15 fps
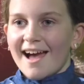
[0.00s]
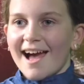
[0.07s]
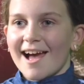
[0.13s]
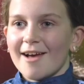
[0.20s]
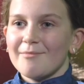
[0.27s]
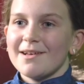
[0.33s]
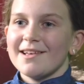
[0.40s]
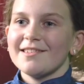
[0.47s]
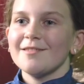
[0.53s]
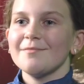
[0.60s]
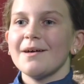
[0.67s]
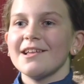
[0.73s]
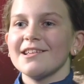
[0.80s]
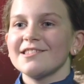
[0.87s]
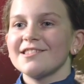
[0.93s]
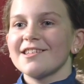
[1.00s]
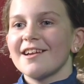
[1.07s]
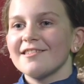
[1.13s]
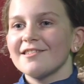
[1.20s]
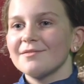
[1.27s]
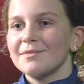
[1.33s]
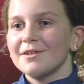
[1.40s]
I'm Isabel
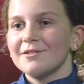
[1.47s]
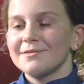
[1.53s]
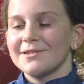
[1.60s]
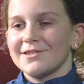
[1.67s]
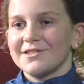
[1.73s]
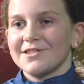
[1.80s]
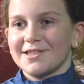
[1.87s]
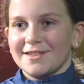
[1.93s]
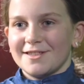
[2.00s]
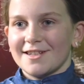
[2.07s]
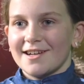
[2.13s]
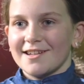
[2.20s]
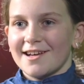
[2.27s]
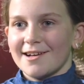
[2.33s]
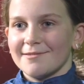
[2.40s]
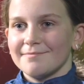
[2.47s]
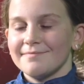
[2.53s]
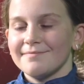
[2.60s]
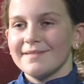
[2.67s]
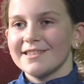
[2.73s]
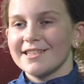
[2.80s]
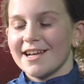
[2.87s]
Stansmore Wilson and
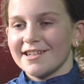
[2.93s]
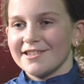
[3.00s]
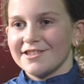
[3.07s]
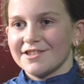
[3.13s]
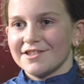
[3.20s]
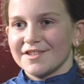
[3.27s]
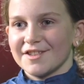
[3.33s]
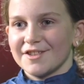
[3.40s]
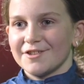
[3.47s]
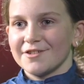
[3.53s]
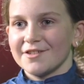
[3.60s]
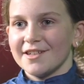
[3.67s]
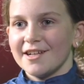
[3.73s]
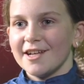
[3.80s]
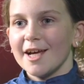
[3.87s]
I'm 10 years old.